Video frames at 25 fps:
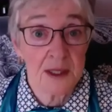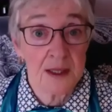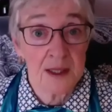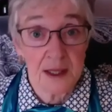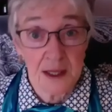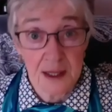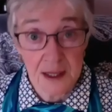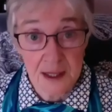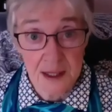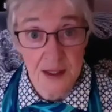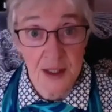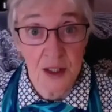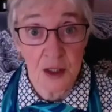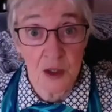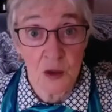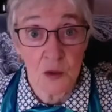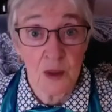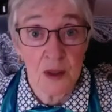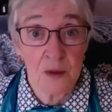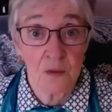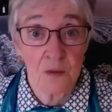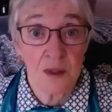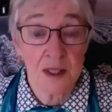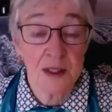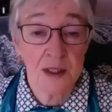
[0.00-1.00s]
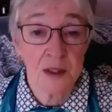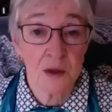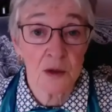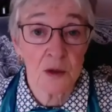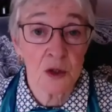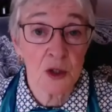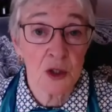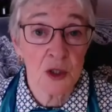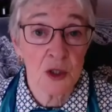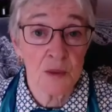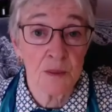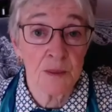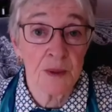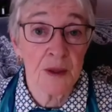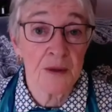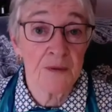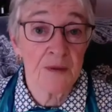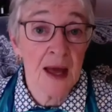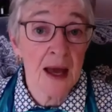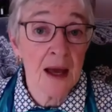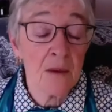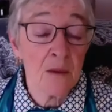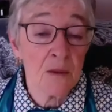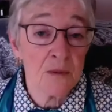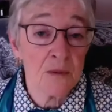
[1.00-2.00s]
It is a UN resolution, but
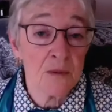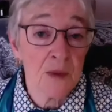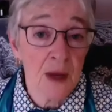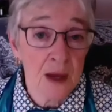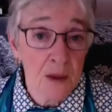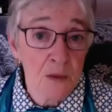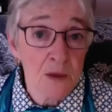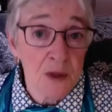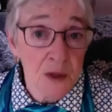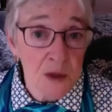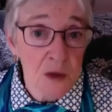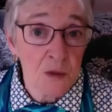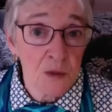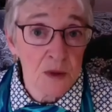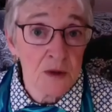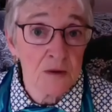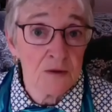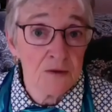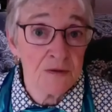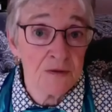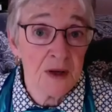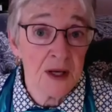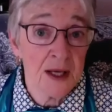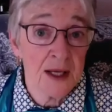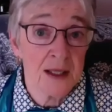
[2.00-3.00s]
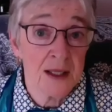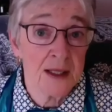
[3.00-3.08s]
that that was a real fight.